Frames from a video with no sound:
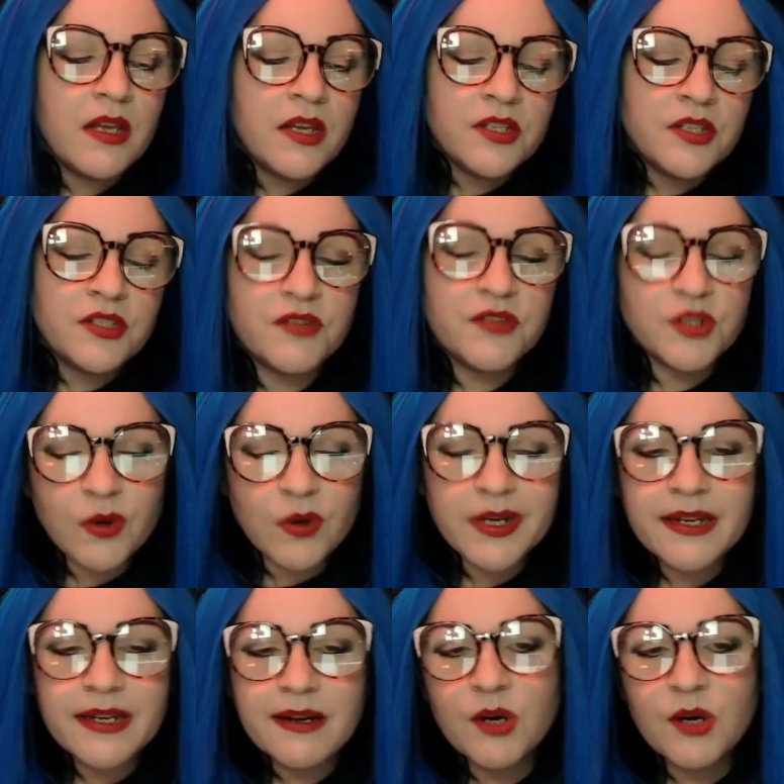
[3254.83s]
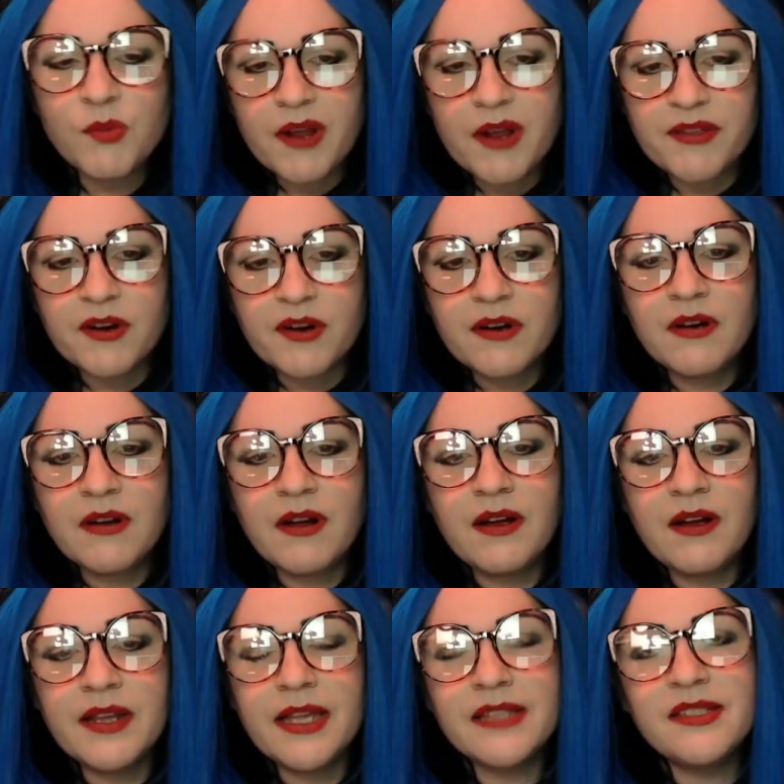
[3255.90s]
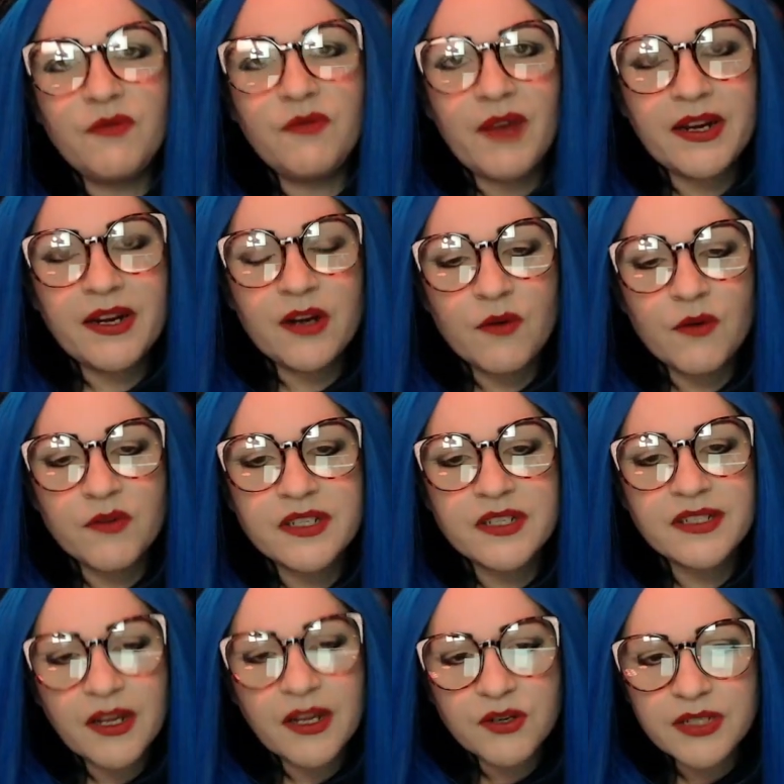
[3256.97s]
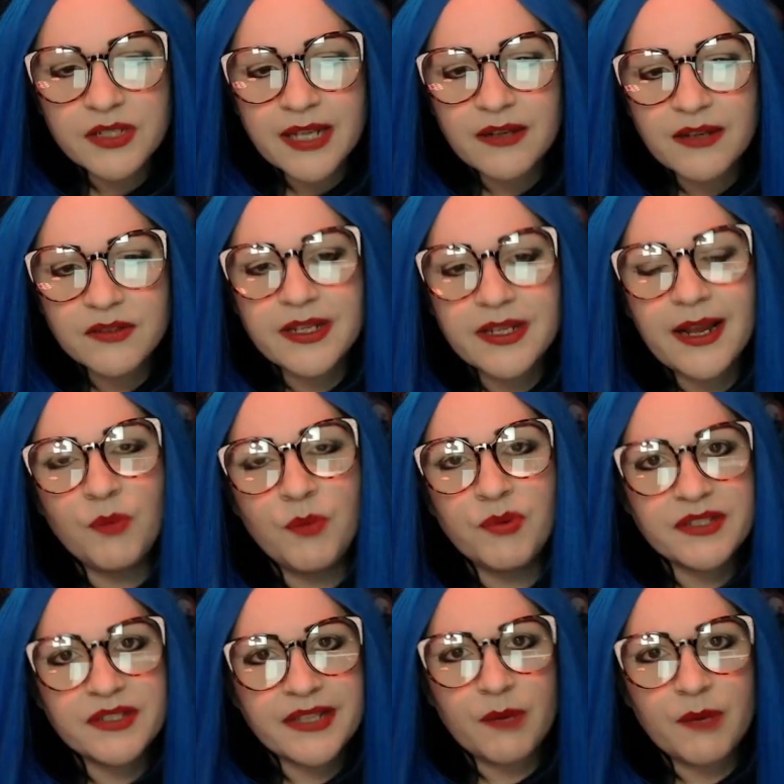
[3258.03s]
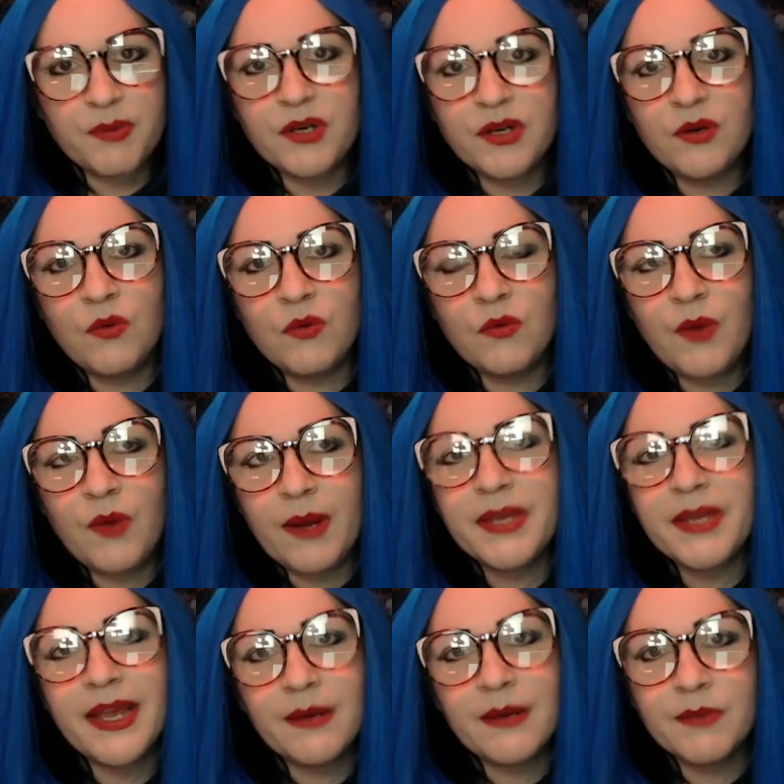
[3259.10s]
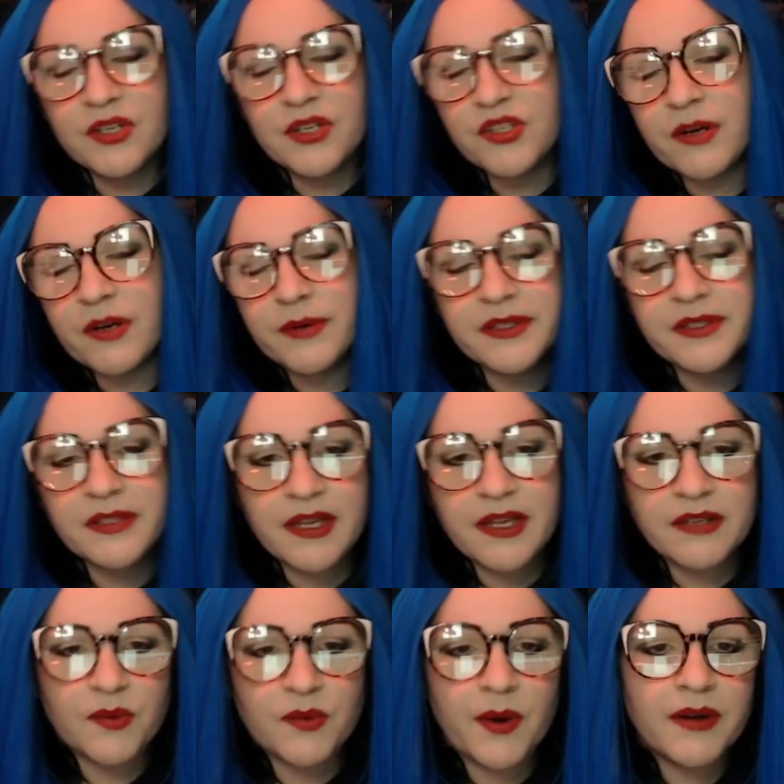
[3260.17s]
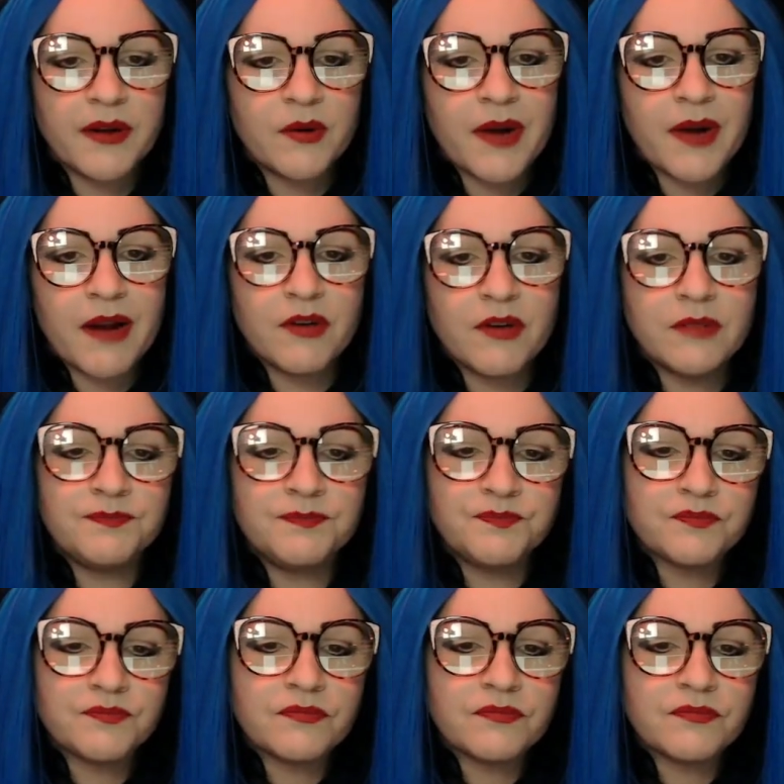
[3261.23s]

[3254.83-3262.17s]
So the dorky younger brother gets invited over to Sandra's house to help her set up a new webcam because, you know, he's Geek Squad or whatever.